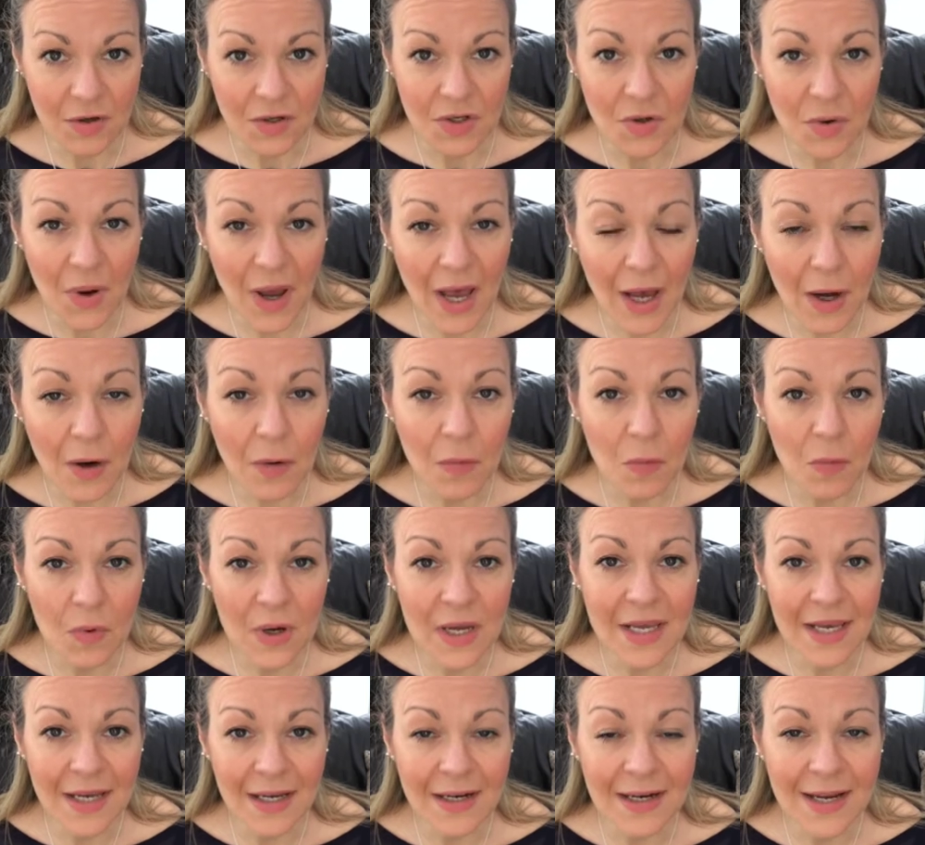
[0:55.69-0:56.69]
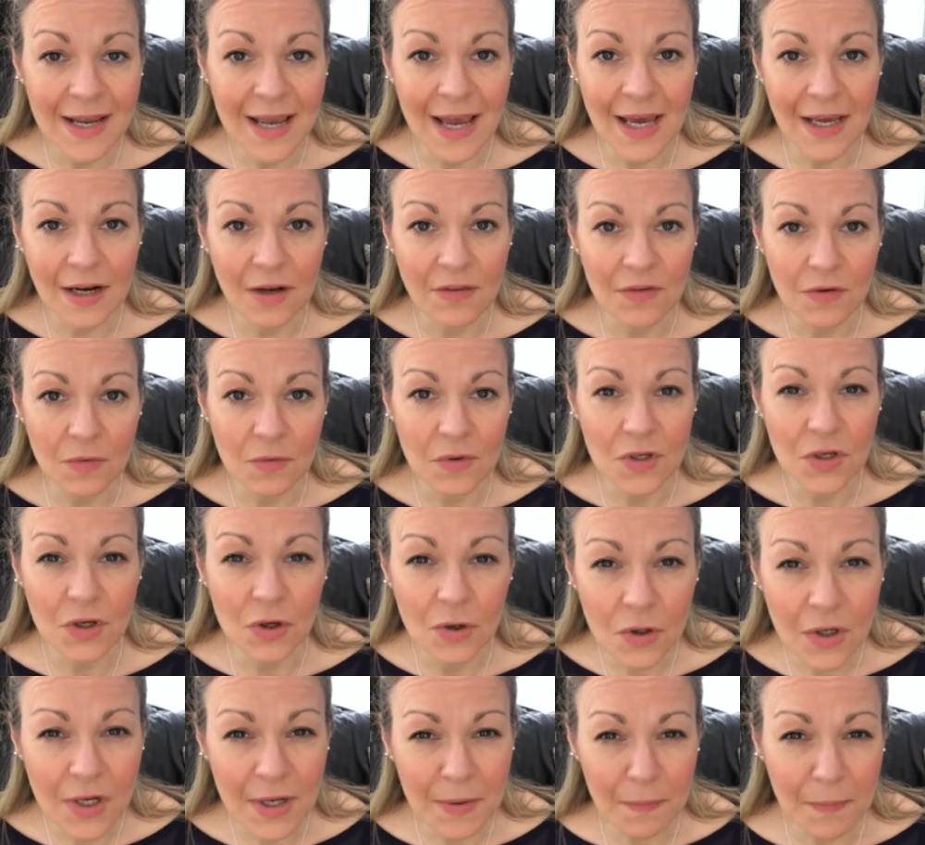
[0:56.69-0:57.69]
So, how we can get those
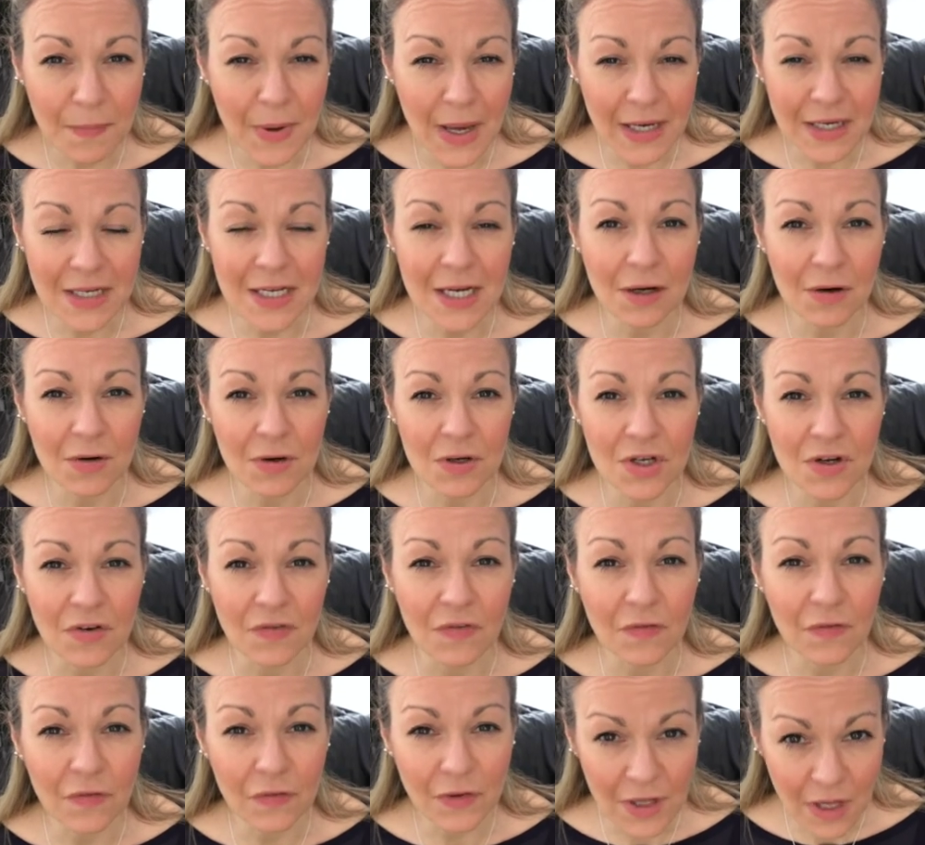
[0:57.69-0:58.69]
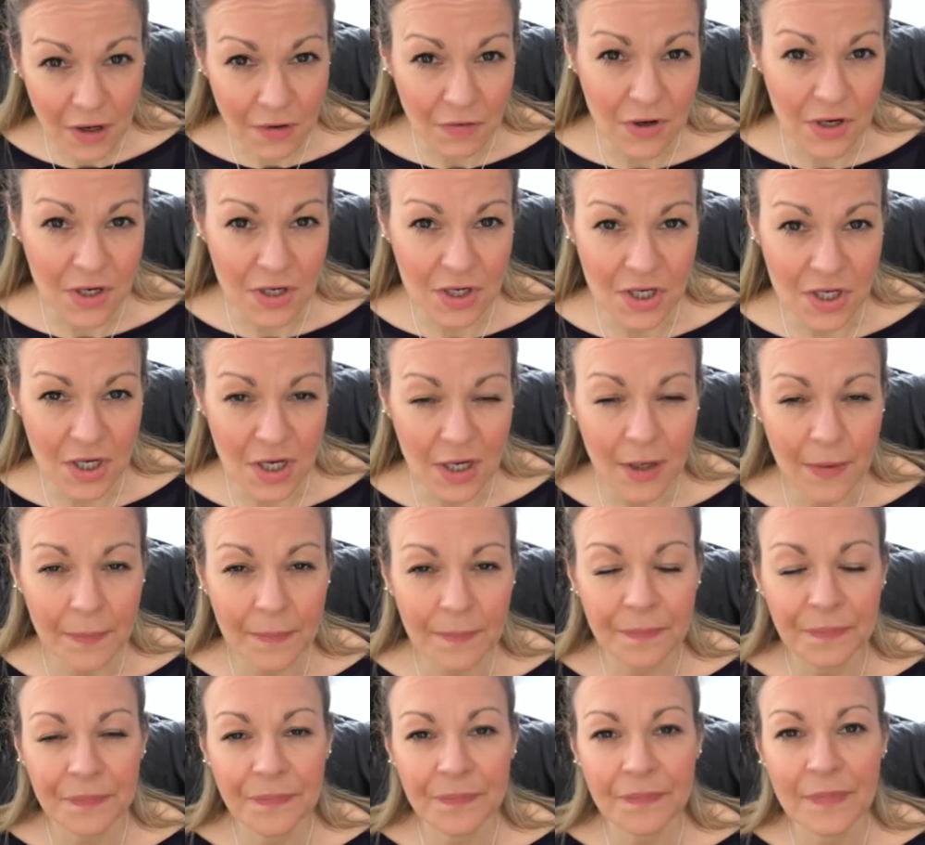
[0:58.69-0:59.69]
good bacteria to flourish
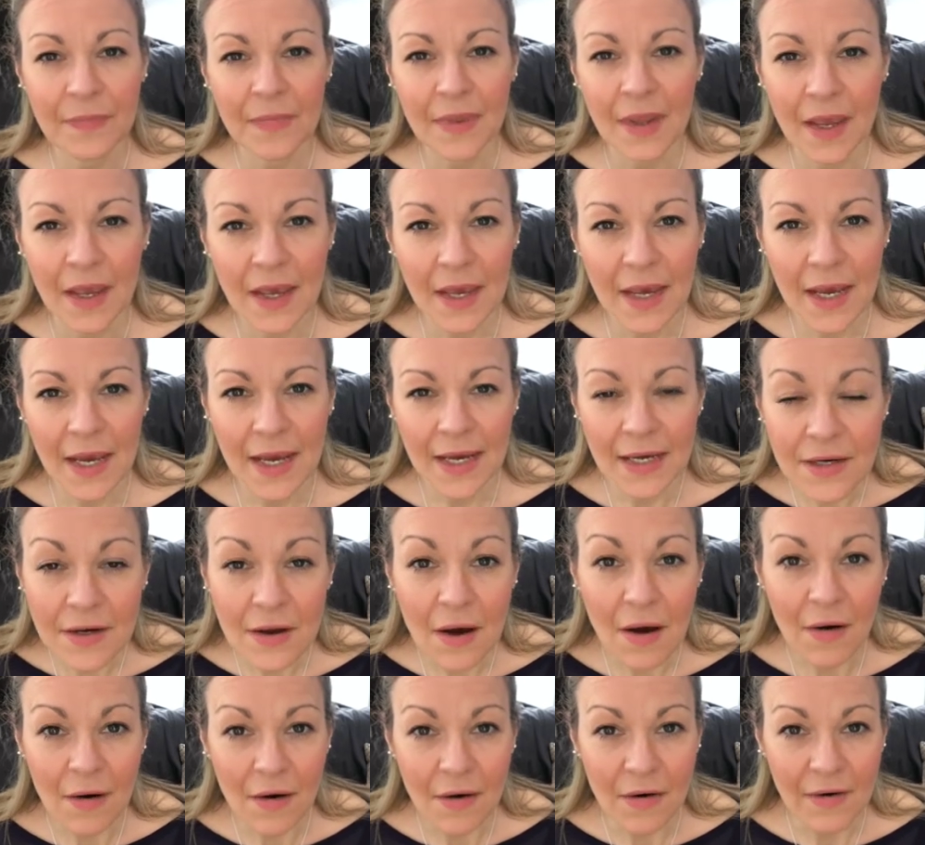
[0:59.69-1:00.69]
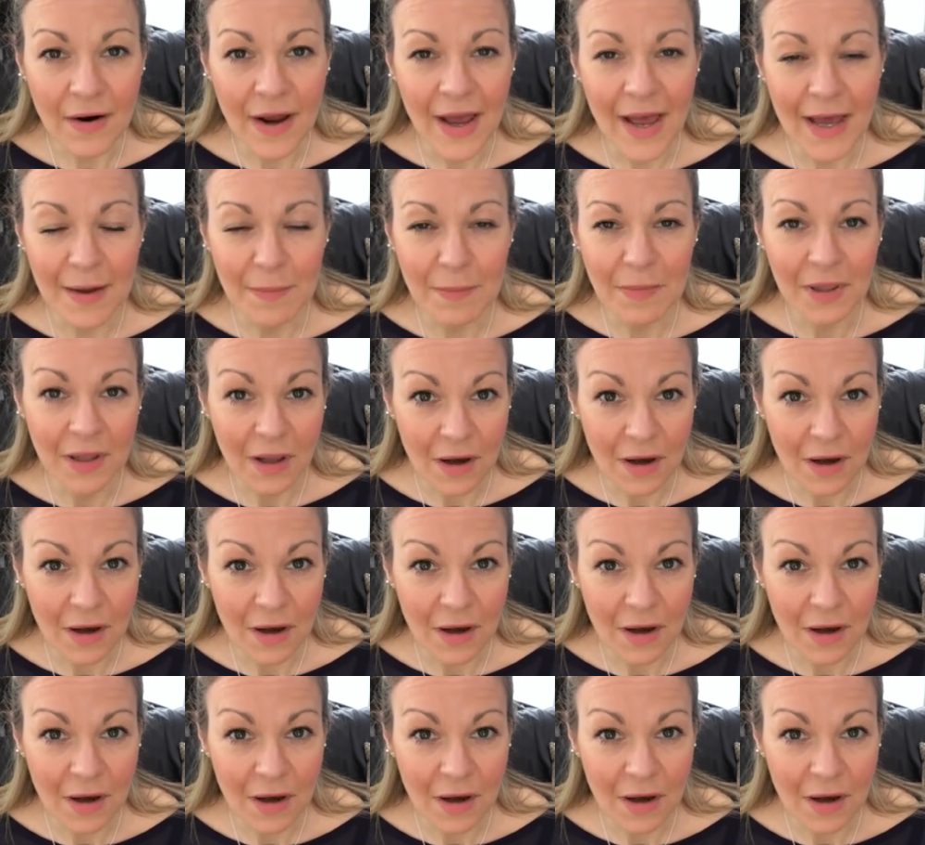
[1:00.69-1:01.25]
in our um,